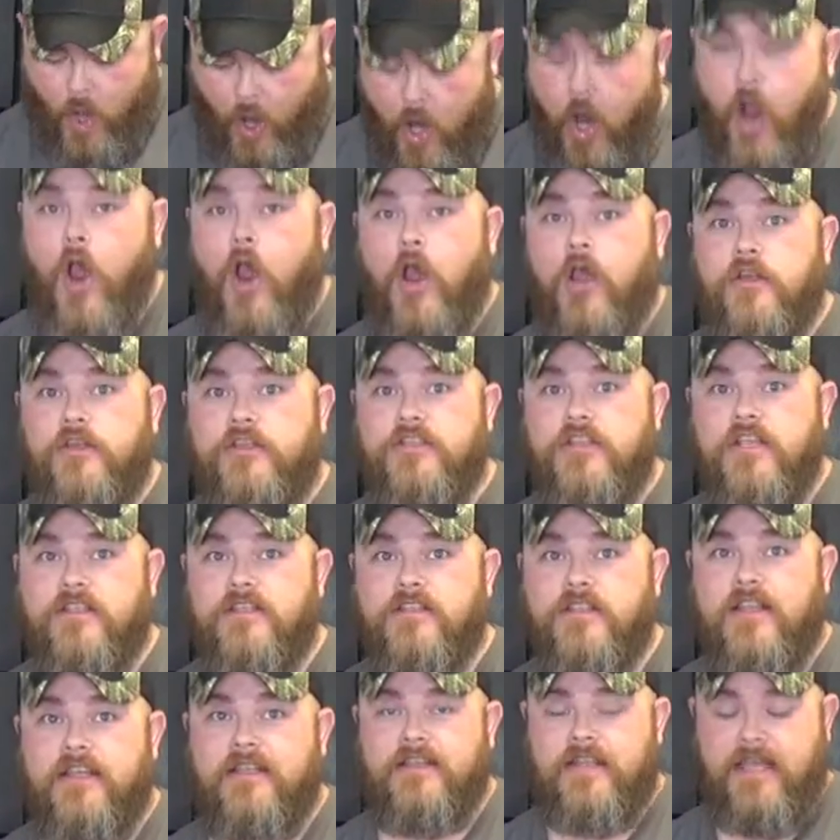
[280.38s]
Or up
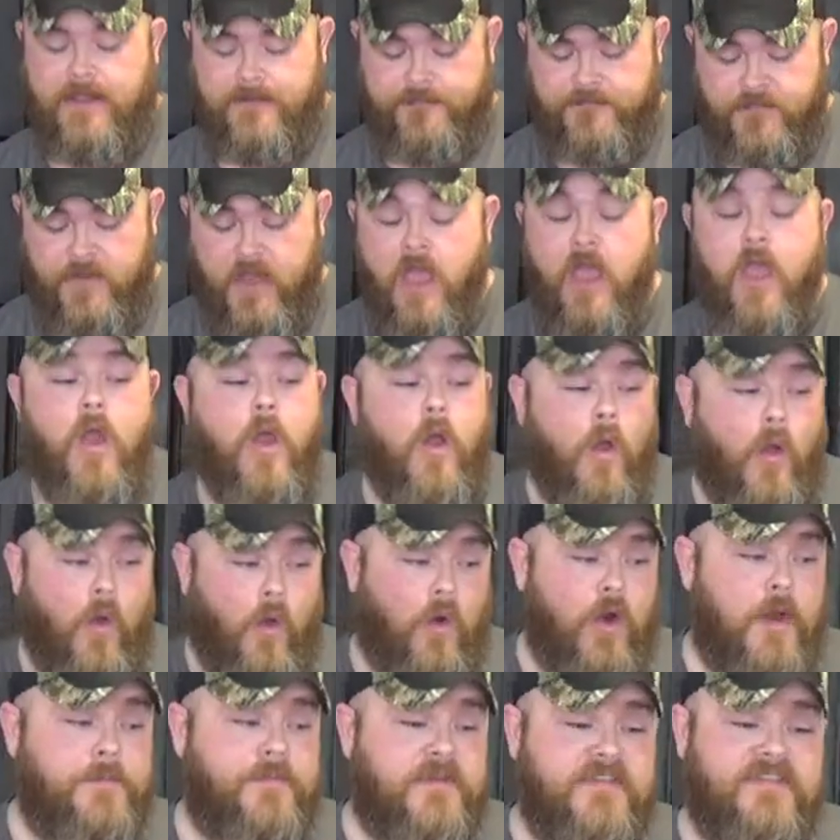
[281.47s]
just to 60. Like
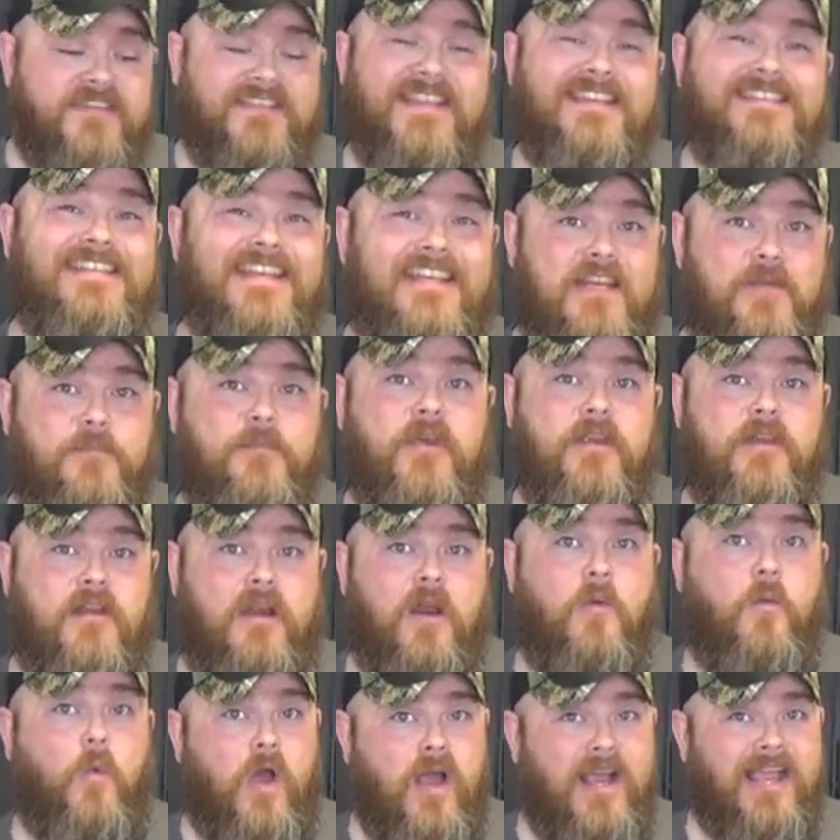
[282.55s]
or up to 60, depending
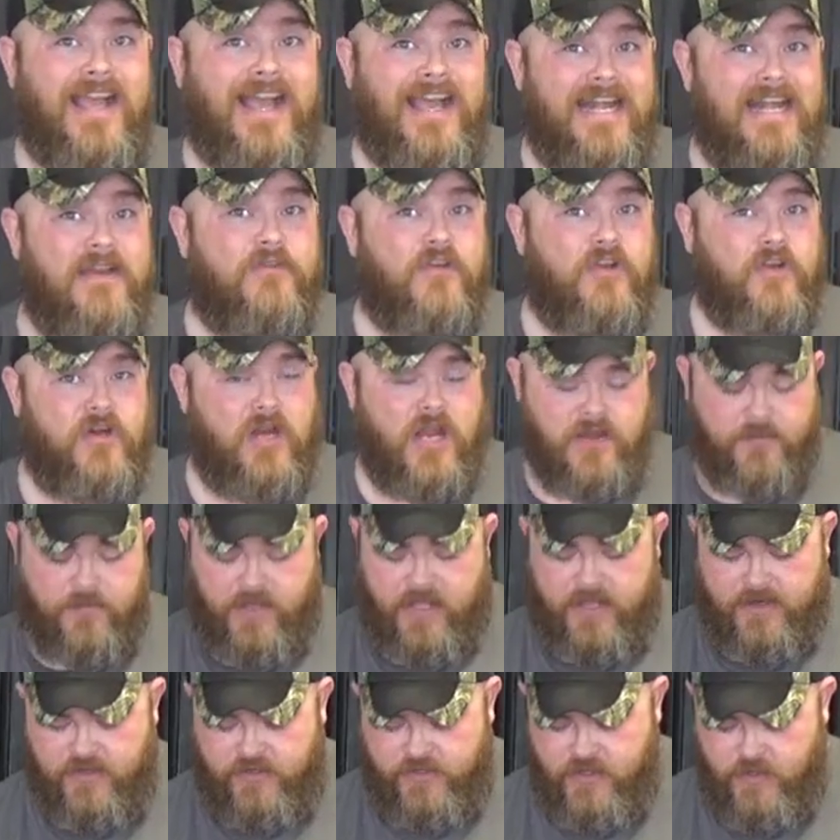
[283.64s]
on what kind of a crock
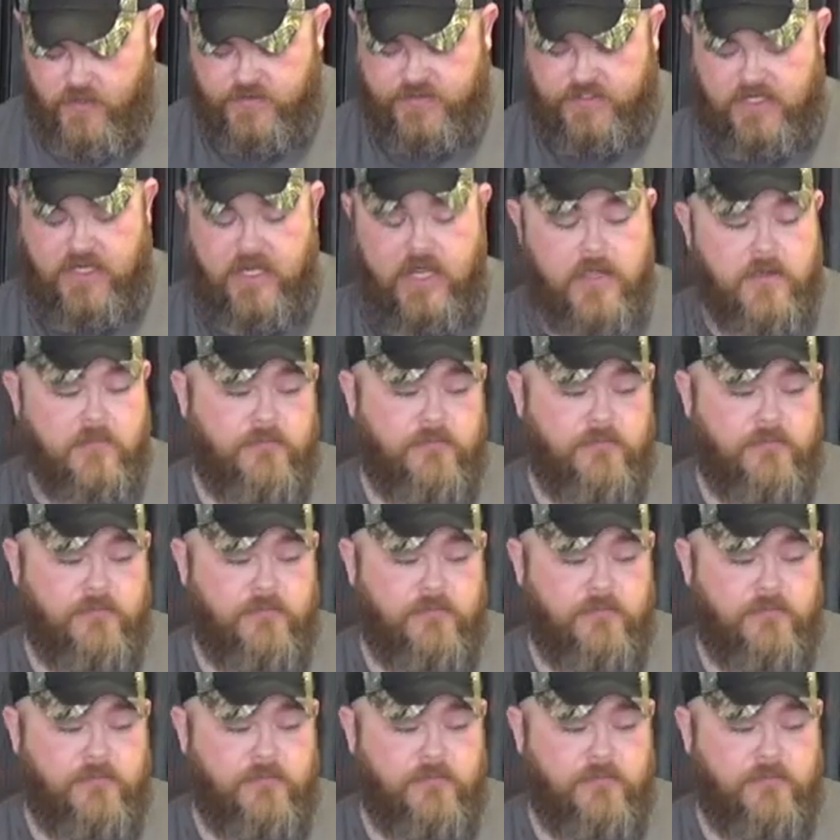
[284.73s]
pot you're using.